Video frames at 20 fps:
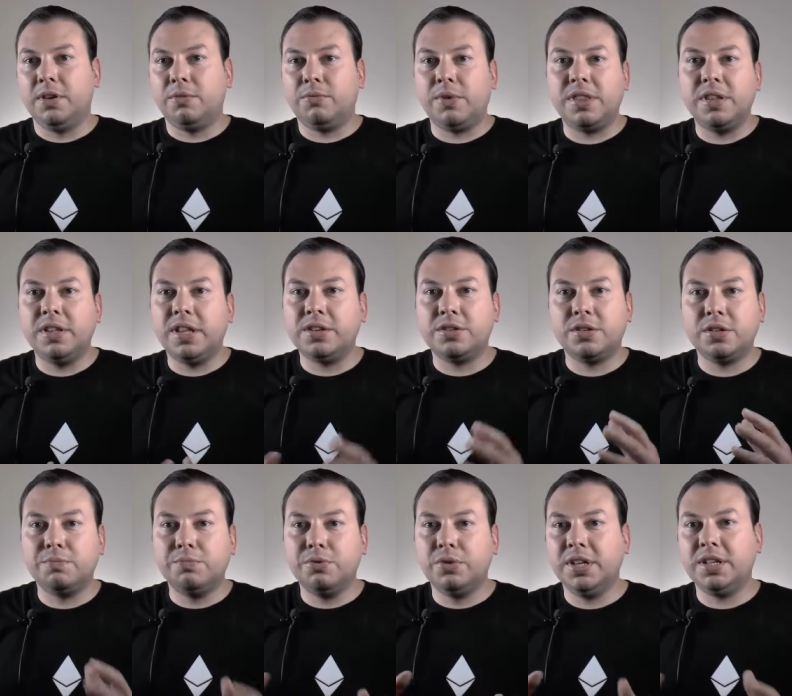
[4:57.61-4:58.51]
rather than
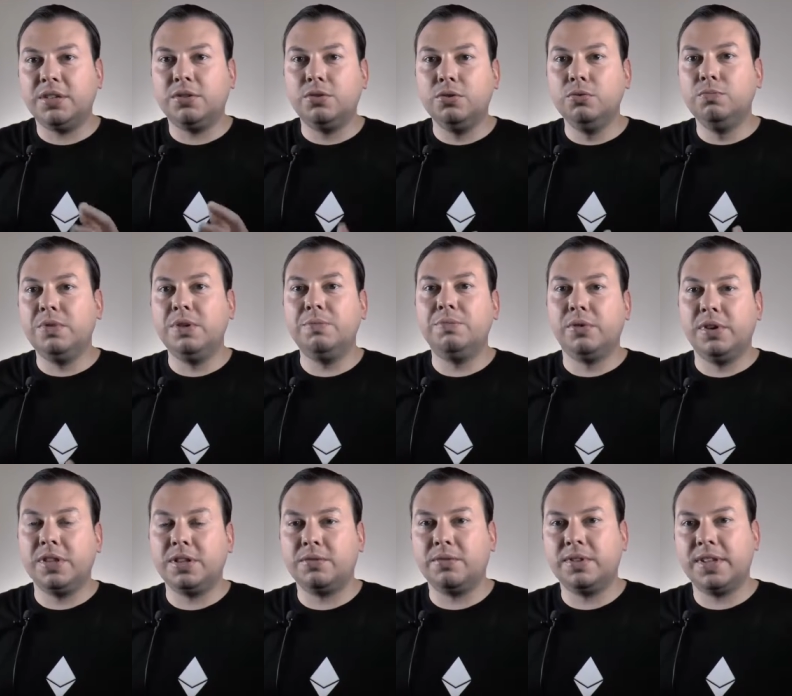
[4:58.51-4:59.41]
just putting two
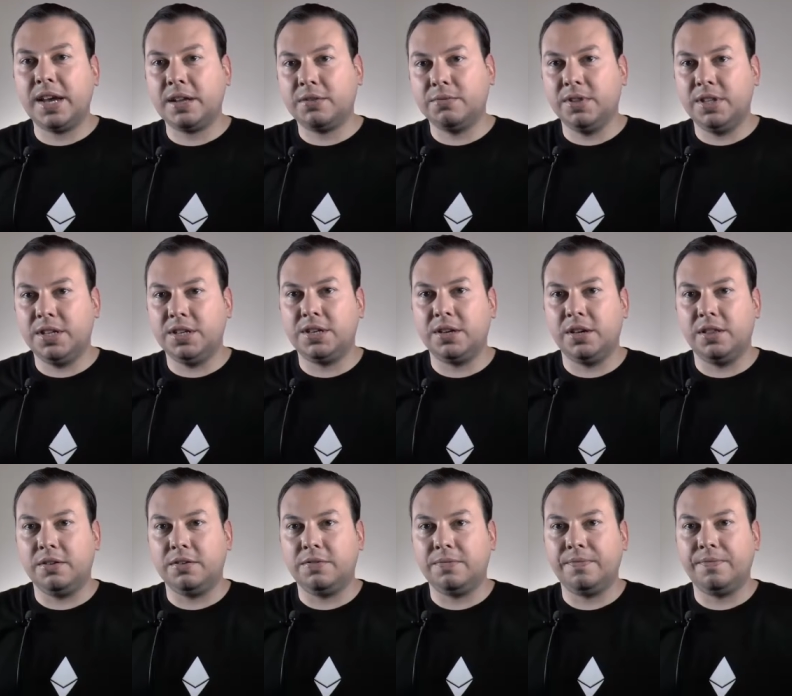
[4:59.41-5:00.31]
people in contact with each
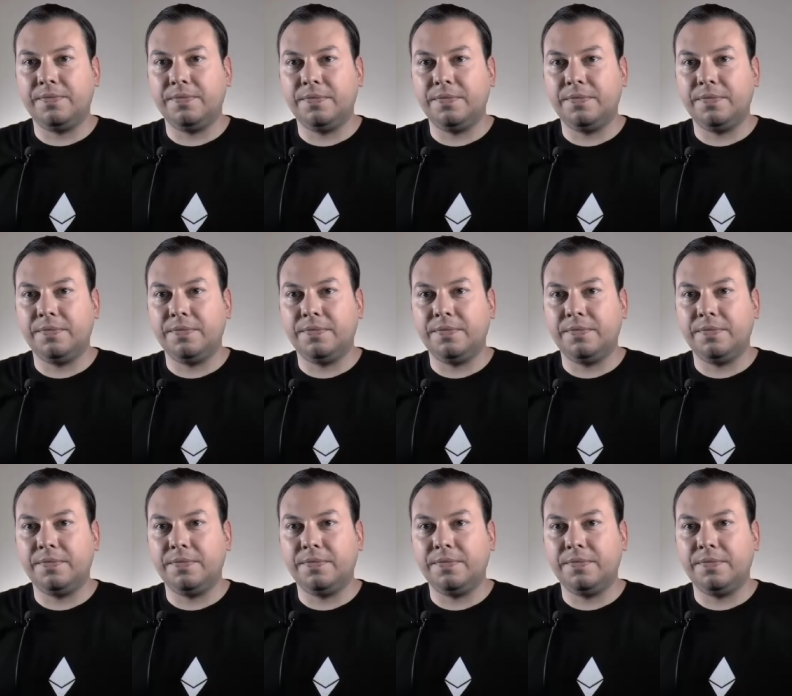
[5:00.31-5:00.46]
other.